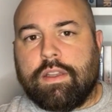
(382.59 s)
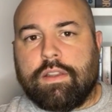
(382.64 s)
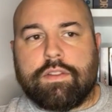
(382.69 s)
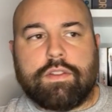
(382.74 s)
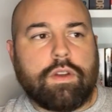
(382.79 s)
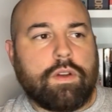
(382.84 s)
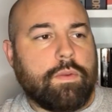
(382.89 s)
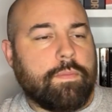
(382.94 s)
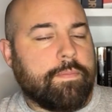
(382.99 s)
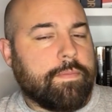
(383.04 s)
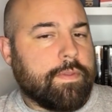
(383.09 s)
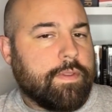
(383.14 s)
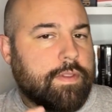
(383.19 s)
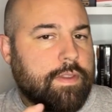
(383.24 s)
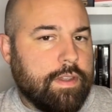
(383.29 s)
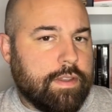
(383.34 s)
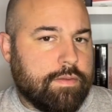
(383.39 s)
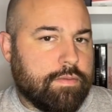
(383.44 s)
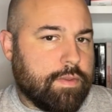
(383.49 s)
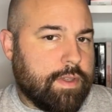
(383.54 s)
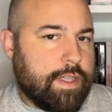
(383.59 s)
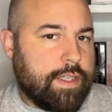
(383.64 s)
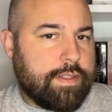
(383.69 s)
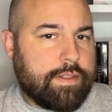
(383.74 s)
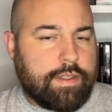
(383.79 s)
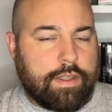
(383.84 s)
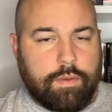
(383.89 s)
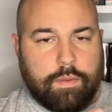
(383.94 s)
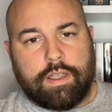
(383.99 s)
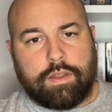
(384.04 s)
So this
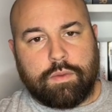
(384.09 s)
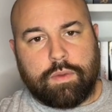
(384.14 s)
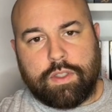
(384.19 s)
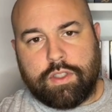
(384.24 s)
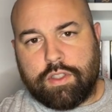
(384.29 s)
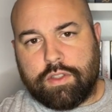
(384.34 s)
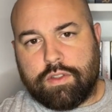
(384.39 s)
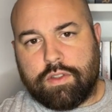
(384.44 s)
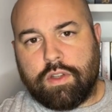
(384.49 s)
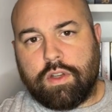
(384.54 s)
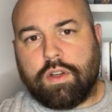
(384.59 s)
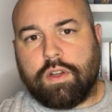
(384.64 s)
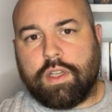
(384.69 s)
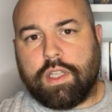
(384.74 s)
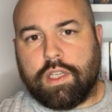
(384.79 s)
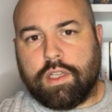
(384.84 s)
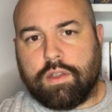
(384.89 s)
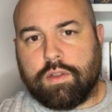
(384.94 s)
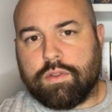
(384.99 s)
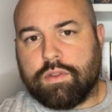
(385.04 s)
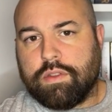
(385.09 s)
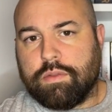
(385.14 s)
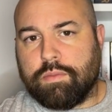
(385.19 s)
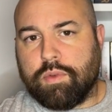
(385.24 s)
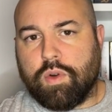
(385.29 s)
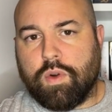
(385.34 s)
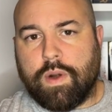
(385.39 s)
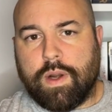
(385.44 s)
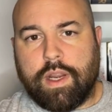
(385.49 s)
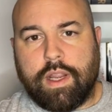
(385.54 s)
release, as we just saw, includes the
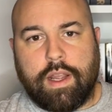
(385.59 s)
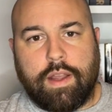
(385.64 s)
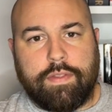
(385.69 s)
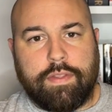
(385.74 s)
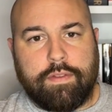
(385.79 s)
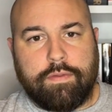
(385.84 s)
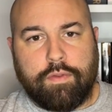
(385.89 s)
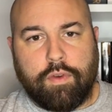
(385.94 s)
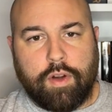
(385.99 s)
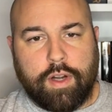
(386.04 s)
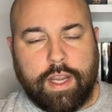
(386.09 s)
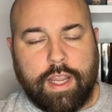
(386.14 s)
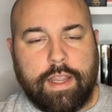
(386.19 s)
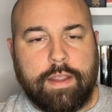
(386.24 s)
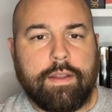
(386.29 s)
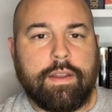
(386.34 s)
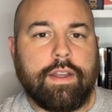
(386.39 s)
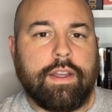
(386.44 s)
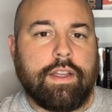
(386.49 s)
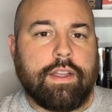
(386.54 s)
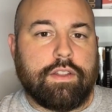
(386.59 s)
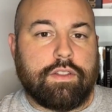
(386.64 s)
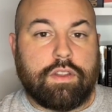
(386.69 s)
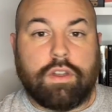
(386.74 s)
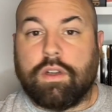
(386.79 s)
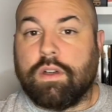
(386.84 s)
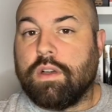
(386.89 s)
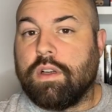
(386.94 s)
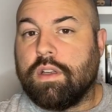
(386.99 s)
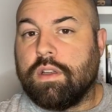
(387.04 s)
Blu-ray and the 4K,
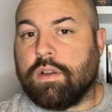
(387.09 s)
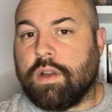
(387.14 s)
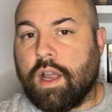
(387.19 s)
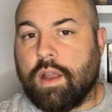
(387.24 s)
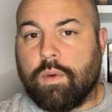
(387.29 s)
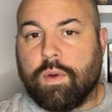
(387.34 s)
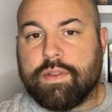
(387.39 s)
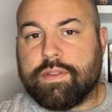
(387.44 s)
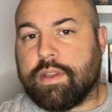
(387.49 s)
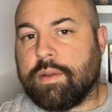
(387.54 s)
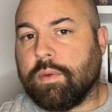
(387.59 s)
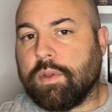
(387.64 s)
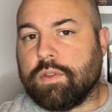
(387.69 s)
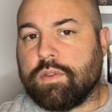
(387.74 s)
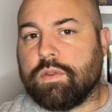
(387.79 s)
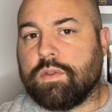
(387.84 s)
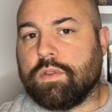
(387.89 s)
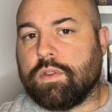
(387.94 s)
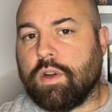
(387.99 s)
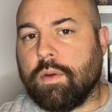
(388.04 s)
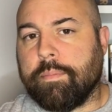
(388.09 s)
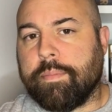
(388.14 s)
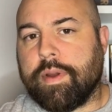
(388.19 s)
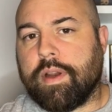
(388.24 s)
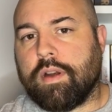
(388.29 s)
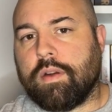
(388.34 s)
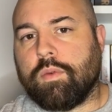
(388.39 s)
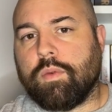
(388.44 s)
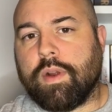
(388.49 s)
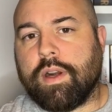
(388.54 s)
so I was able to
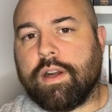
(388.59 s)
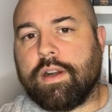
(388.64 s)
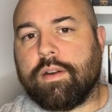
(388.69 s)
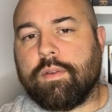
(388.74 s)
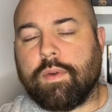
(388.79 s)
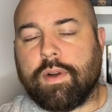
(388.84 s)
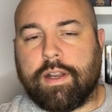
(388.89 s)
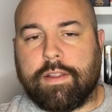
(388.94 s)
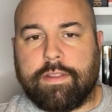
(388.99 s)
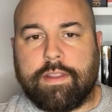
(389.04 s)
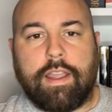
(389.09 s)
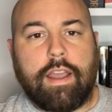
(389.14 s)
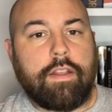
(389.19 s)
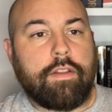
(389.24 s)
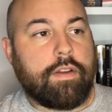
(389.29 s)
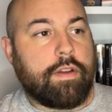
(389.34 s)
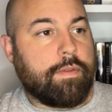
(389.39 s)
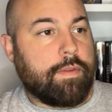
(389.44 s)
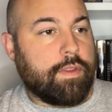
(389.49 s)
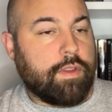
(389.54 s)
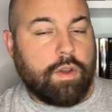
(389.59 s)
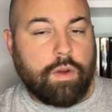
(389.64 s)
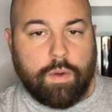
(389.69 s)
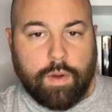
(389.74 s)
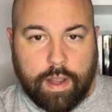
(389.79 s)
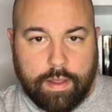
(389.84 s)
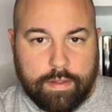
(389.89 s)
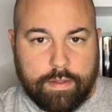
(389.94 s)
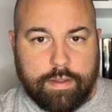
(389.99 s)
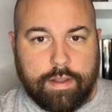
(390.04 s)
compare one and the other, even
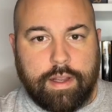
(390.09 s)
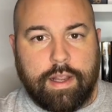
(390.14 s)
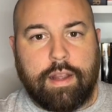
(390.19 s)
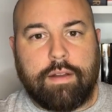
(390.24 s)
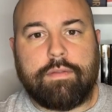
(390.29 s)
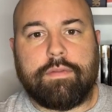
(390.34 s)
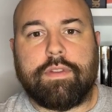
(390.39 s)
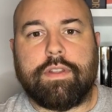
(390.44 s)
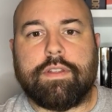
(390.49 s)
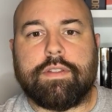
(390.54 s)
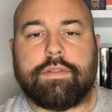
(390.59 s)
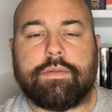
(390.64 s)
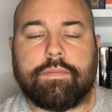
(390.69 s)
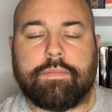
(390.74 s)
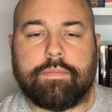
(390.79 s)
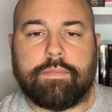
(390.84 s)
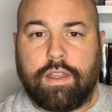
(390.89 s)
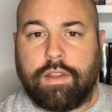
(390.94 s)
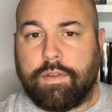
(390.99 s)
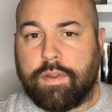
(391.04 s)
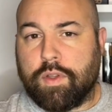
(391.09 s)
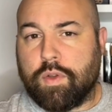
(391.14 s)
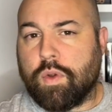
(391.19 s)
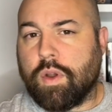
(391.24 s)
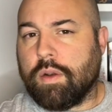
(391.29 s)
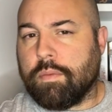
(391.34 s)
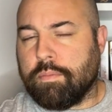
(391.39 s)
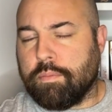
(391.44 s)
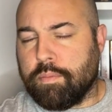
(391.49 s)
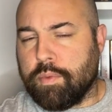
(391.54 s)
though I didn't have this
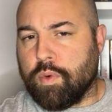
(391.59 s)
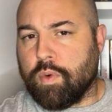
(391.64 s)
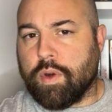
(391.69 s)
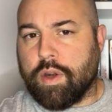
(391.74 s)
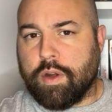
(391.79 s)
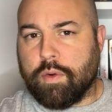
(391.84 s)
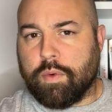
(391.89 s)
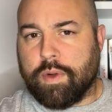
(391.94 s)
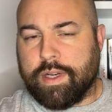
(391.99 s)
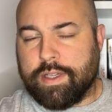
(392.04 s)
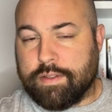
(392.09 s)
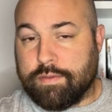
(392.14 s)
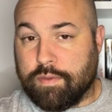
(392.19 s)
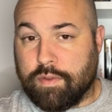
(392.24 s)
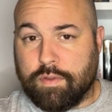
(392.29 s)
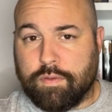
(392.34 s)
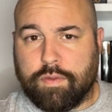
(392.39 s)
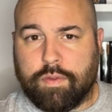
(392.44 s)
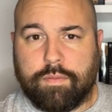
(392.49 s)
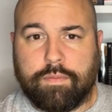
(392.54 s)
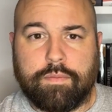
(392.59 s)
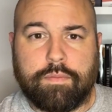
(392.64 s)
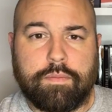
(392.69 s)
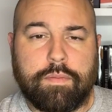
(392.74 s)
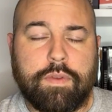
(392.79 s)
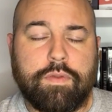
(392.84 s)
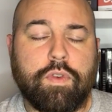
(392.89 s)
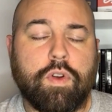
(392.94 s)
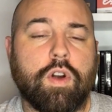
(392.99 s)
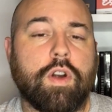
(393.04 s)
individual Blu-ray release from
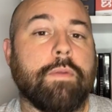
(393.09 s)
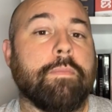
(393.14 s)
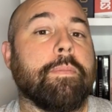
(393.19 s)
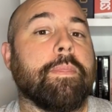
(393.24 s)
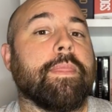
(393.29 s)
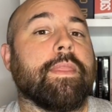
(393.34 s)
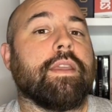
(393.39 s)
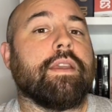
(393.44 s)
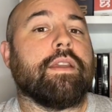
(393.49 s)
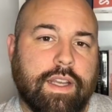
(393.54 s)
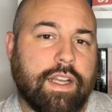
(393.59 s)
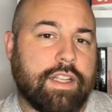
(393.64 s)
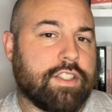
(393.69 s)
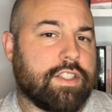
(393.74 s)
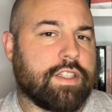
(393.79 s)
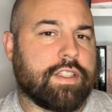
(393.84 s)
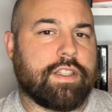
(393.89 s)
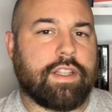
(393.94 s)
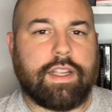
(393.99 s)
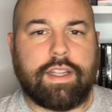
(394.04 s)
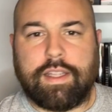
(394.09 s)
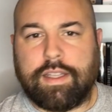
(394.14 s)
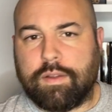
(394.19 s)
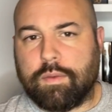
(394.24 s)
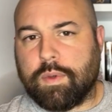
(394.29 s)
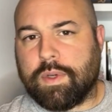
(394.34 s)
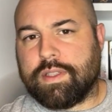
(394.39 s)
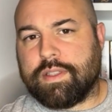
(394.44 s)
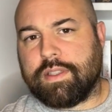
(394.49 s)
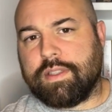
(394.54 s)
before. And just like it
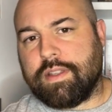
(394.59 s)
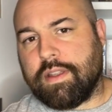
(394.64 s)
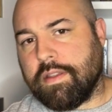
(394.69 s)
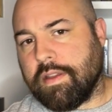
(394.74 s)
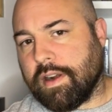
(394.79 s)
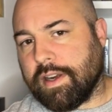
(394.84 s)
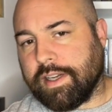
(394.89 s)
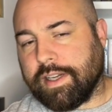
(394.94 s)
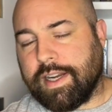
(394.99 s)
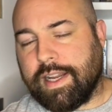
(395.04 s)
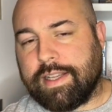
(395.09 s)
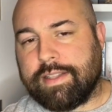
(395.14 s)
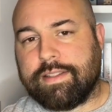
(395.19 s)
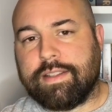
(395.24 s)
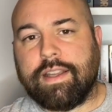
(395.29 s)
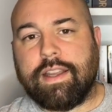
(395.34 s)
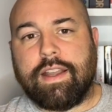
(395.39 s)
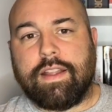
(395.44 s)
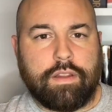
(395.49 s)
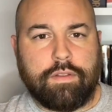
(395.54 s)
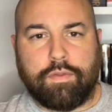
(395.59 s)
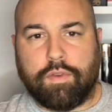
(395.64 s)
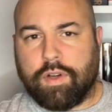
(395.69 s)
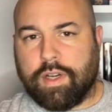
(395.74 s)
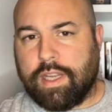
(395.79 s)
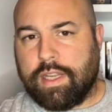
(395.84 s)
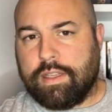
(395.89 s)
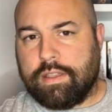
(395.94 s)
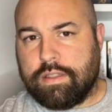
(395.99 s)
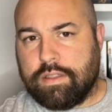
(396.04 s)
was in The Dark Knight, the
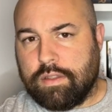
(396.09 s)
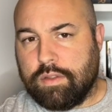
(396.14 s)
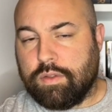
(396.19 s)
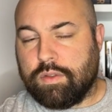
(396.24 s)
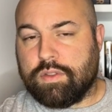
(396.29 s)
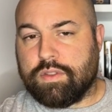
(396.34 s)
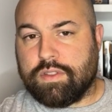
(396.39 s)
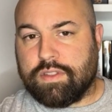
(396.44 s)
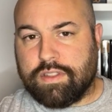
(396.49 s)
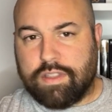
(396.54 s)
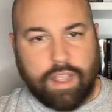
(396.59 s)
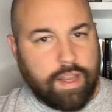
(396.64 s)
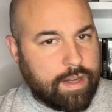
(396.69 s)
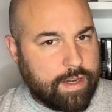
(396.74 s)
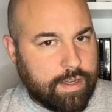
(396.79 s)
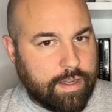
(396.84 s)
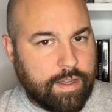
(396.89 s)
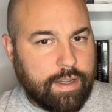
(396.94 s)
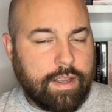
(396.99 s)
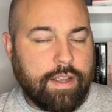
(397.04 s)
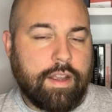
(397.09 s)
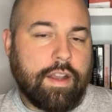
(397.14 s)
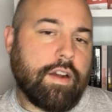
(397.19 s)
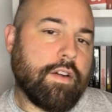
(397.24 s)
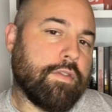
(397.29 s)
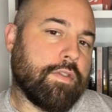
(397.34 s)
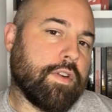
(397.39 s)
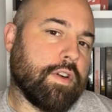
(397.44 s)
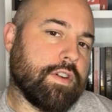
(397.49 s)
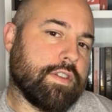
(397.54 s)
4K looks stunning.
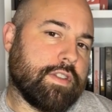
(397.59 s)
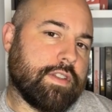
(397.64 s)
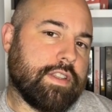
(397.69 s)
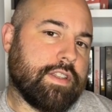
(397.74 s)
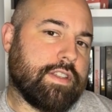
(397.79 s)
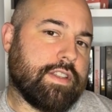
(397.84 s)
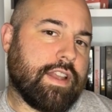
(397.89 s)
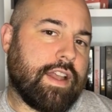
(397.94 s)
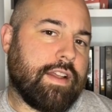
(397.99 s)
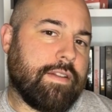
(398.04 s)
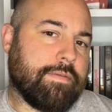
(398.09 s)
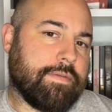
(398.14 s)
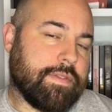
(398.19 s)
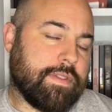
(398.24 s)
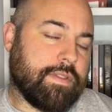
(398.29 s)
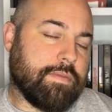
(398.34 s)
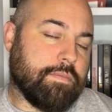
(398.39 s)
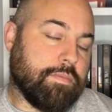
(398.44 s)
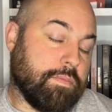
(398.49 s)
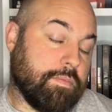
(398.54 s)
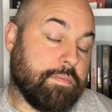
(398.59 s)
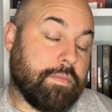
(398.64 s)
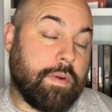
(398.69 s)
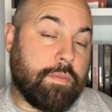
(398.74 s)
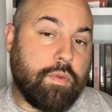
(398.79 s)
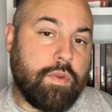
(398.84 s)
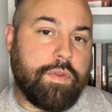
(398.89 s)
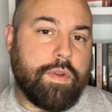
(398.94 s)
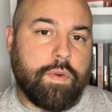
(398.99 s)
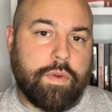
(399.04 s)
Of course, this is a
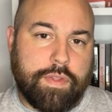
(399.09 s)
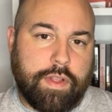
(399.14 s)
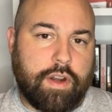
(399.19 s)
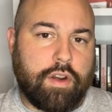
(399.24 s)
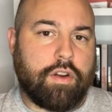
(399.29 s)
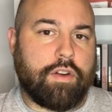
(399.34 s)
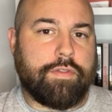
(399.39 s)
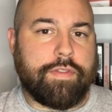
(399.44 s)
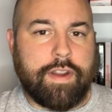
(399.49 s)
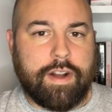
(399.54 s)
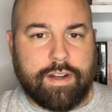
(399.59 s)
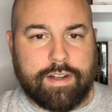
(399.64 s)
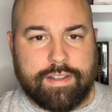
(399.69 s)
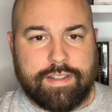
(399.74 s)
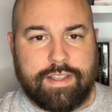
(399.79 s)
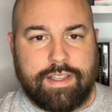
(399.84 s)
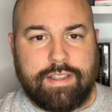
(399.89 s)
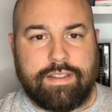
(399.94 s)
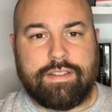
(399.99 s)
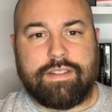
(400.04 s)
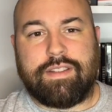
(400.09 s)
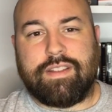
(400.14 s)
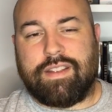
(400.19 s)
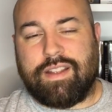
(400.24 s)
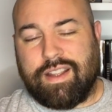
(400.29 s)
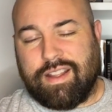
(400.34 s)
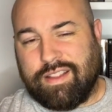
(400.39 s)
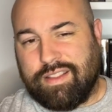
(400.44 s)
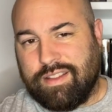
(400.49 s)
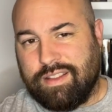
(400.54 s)
movie with a lot of dark scenes,
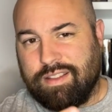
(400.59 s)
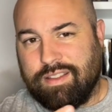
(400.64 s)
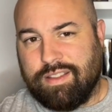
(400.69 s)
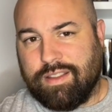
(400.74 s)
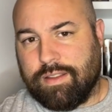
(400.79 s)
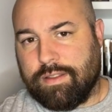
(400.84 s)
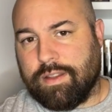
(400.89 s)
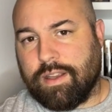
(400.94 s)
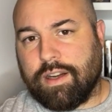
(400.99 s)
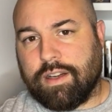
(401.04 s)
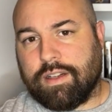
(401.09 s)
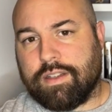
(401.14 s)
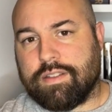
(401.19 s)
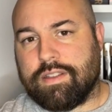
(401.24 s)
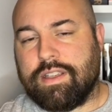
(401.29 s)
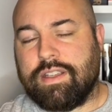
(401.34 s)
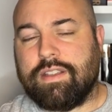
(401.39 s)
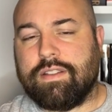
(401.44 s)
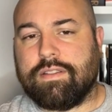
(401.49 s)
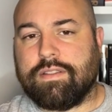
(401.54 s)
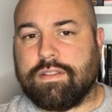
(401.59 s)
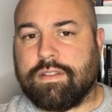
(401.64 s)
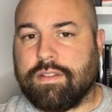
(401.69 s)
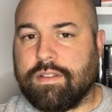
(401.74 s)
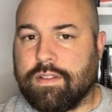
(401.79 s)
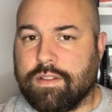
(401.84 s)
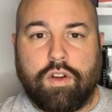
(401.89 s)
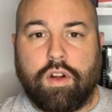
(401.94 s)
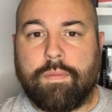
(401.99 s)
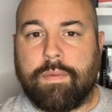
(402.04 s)
and the dark scenes
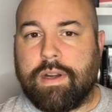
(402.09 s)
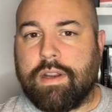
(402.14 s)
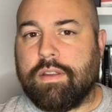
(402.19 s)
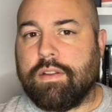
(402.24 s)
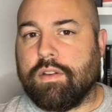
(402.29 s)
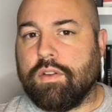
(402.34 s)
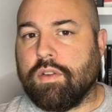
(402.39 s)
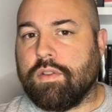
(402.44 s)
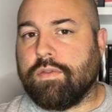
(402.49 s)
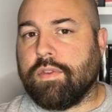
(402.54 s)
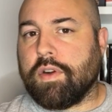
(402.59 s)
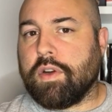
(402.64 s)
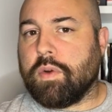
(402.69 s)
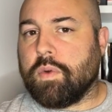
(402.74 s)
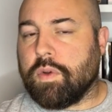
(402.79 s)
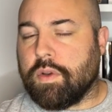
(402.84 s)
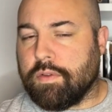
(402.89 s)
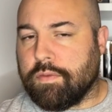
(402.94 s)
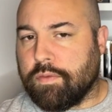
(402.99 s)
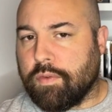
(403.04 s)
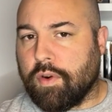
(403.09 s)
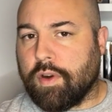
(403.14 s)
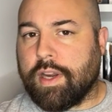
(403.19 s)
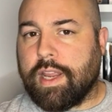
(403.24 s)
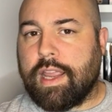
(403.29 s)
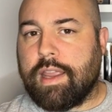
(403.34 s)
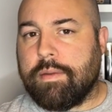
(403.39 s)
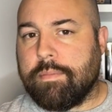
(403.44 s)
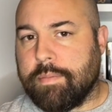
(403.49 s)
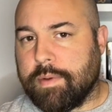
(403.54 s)
normally look very good in
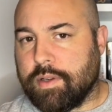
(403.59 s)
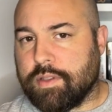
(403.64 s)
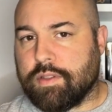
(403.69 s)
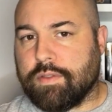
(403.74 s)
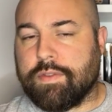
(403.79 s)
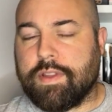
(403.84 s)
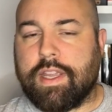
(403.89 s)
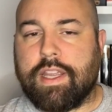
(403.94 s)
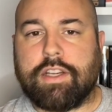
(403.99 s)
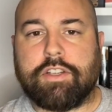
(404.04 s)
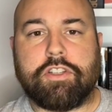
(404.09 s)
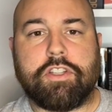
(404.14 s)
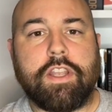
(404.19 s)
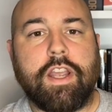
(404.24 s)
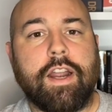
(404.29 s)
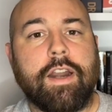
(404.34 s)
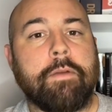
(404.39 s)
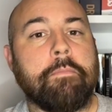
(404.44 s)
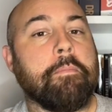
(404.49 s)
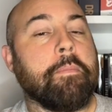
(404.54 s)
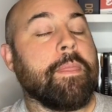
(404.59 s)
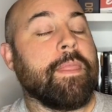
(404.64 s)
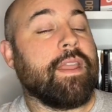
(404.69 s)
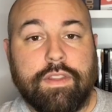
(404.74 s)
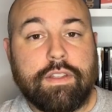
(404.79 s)
4K because of the HDR.